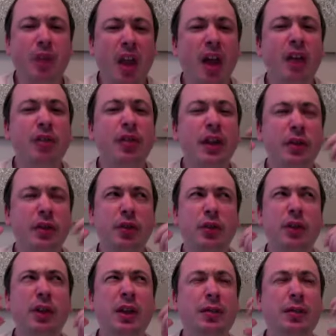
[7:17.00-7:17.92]
I think that
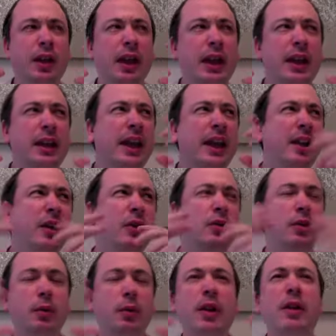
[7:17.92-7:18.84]
the King and
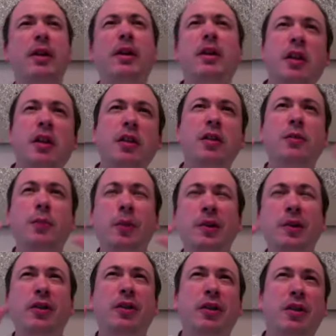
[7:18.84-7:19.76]
Yellow, well, it's
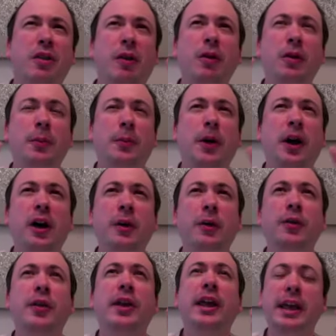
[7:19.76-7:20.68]
probably on a par
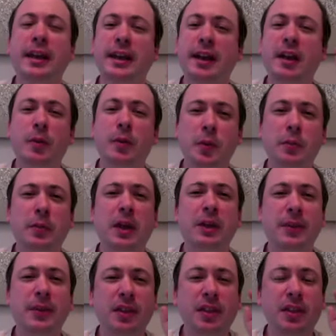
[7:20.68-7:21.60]
with the King and Yellow, but
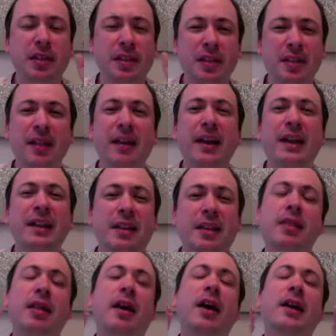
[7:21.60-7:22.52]
maybe
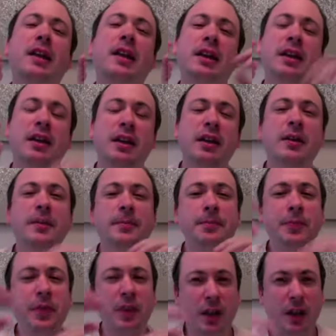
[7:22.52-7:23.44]
slightly
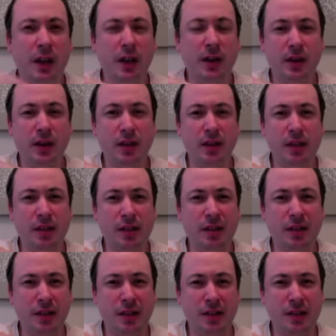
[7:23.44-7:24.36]

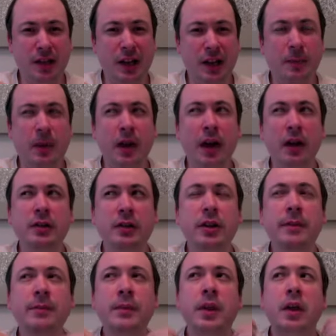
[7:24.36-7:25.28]

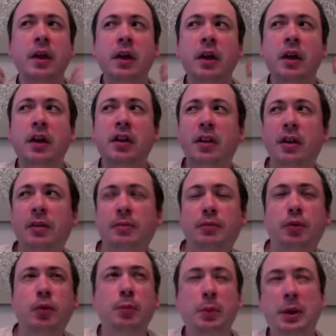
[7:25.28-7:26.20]
milder.
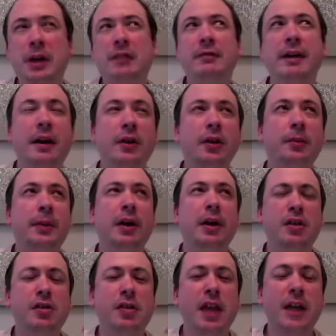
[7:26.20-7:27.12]
Probably around
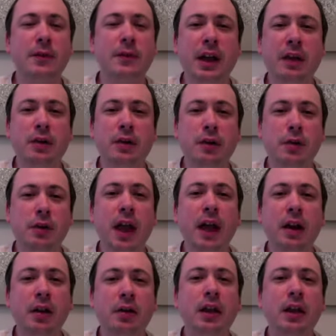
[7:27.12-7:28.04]
about a 7 out of
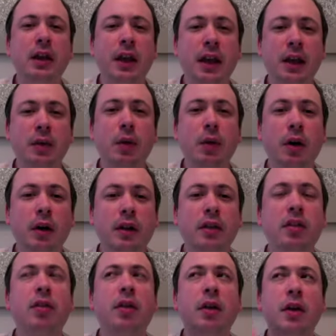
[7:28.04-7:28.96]
10 in
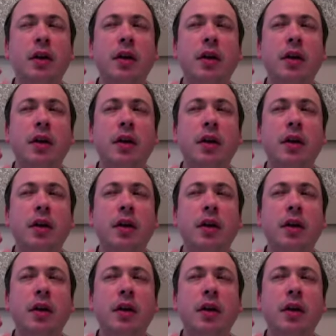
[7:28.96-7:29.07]
heat-wise.